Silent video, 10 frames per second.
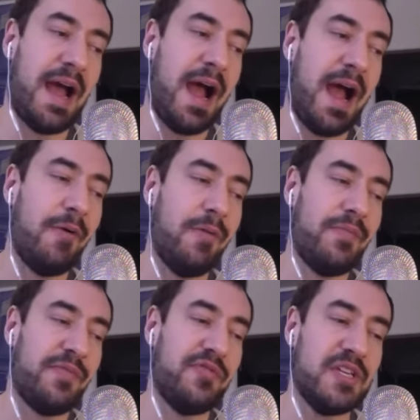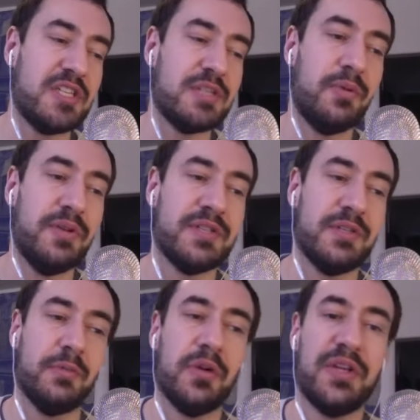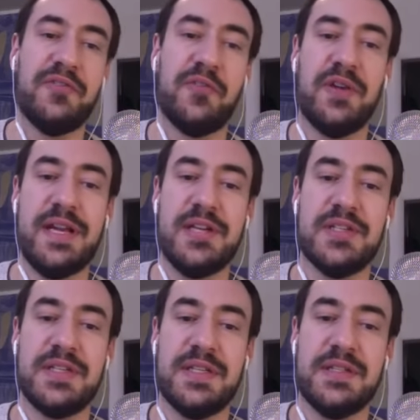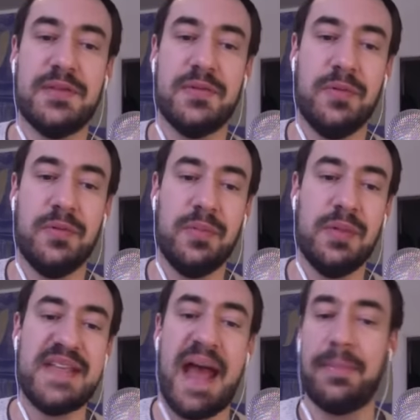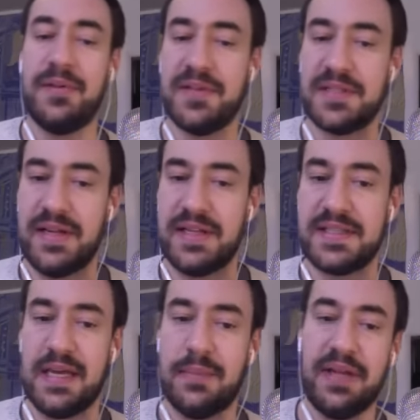how feasible is it really for an agency to adapt to this landscape?